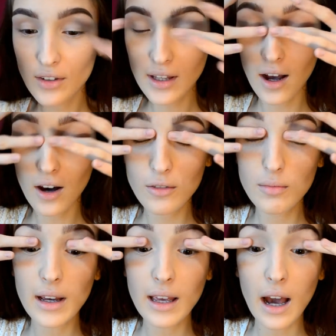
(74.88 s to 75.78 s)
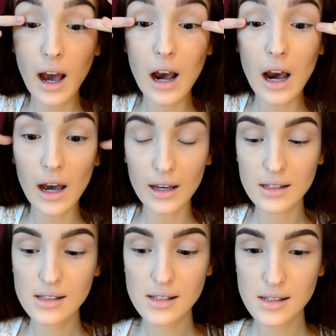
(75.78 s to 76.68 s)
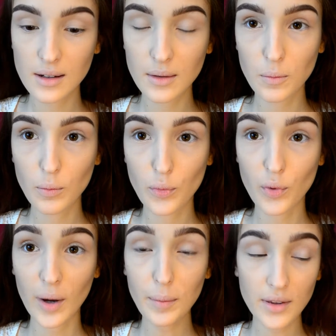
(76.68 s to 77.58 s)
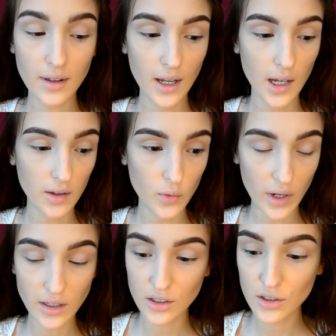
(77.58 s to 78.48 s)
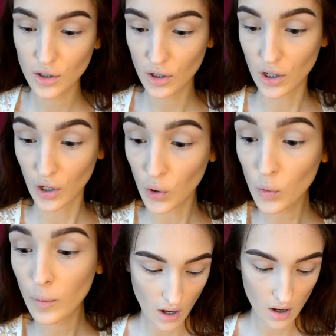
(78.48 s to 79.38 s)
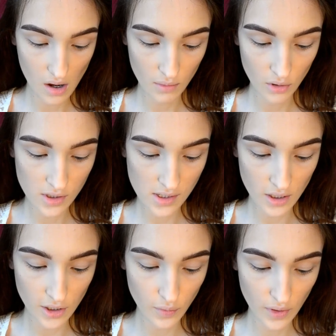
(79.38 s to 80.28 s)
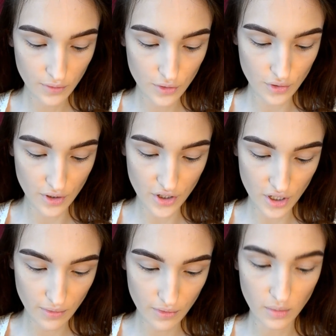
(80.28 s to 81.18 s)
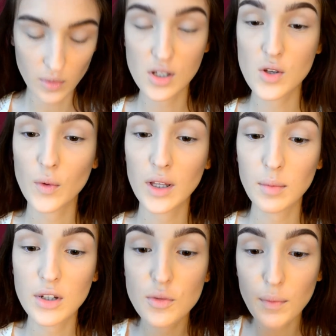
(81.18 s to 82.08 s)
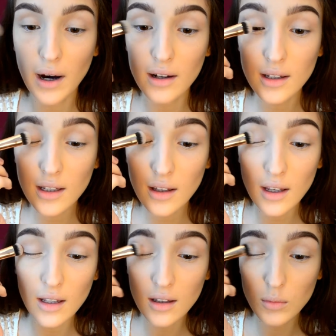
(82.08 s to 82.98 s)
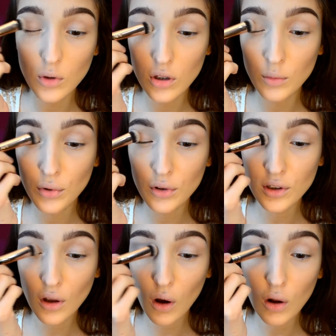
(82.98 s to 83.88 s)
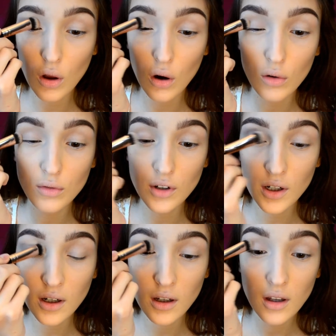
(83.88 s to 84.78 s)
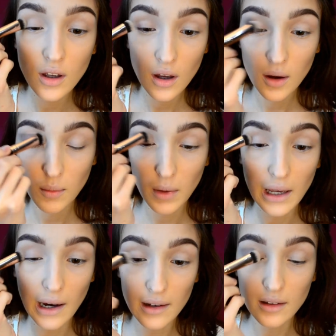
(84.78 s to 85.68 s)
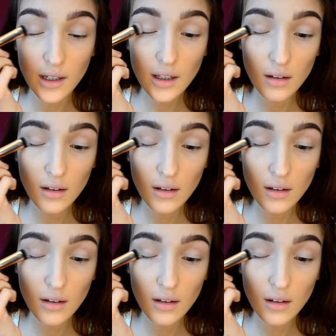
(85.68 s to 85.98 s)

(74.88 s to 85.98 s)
have my eyes prepped and ready to go. I'm gonna start with Georgia from the Sweet Peach palette and I'm gonna put it all over my eyelid.